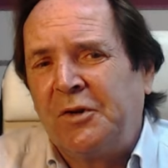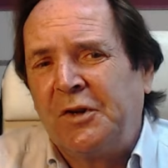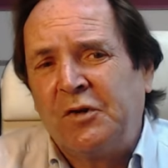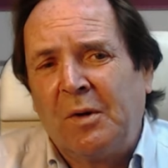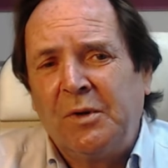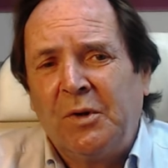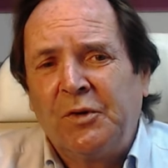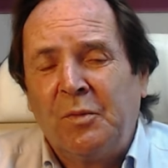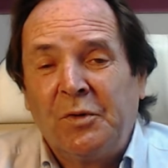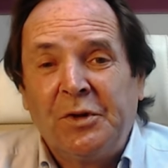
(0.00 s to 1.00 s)
attributable
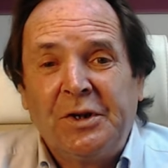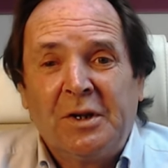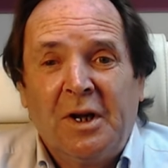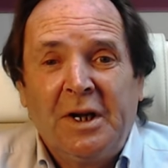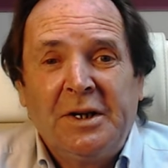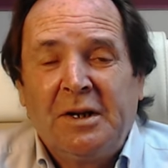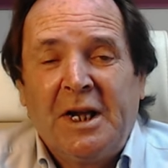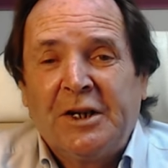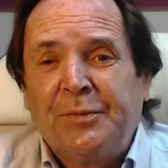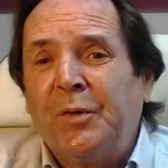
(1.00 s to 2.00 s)
to both the decline in
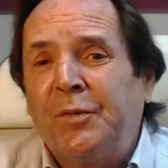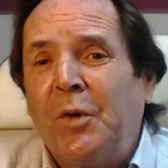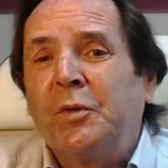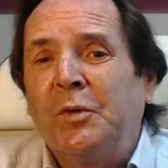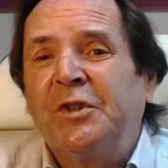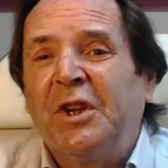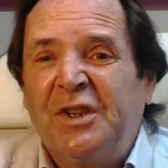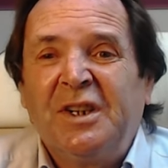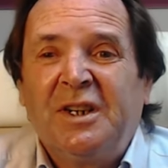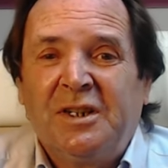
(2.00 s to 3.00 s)
export volumes to
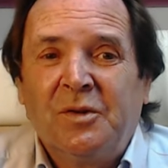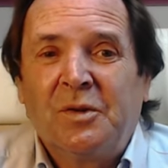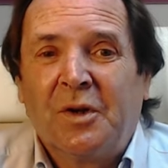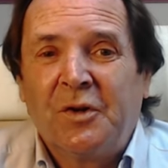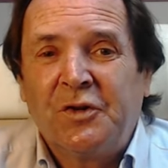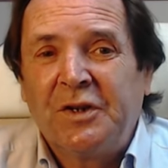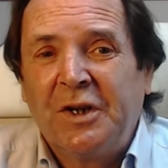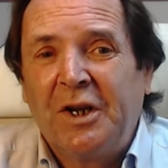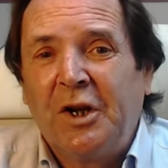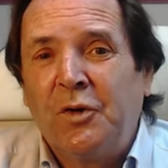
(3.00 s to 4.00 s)
the EU countries
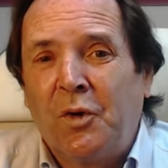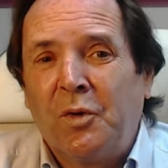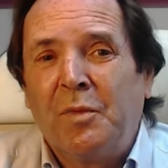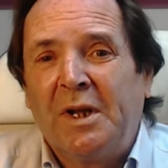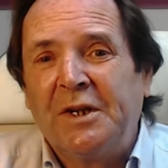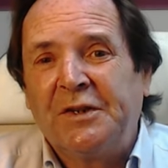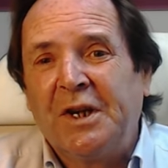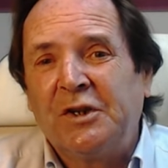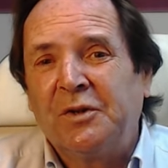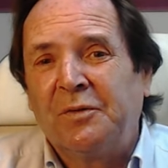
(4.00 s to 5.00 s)
and the
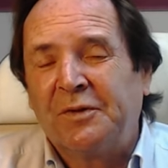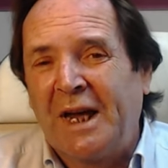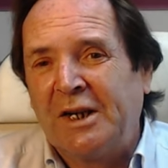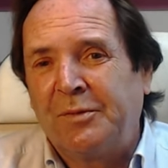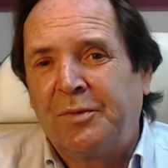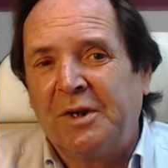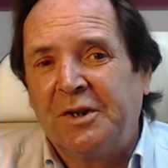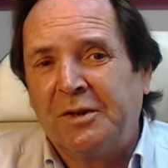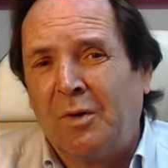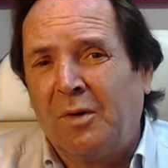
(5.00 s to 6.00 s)
normalisation of gas
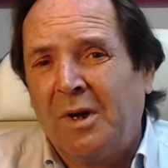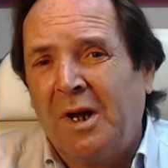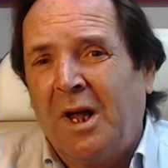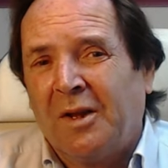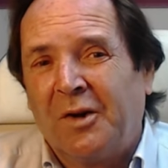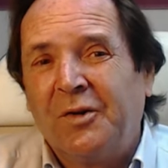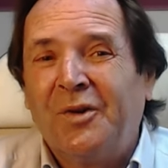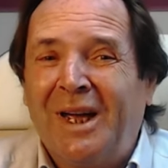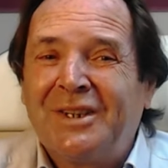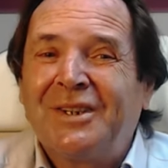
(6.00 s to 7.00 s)
prices. Well, they're not
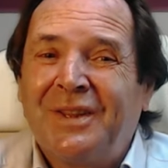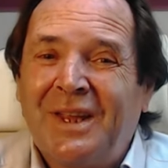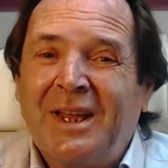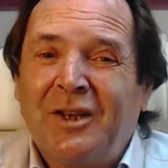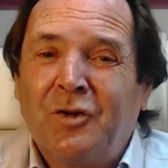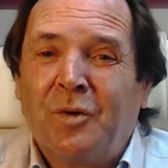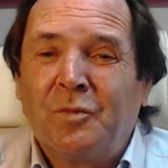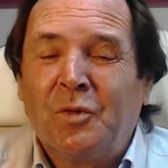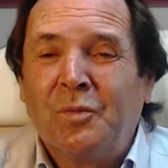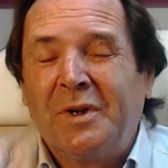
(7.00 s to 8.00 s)
actually that
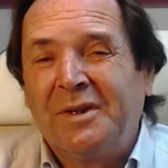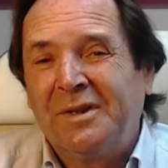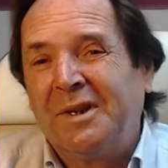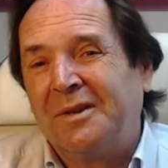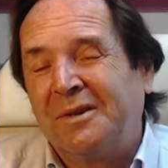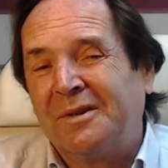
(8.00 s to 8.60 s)
normal, but, you know,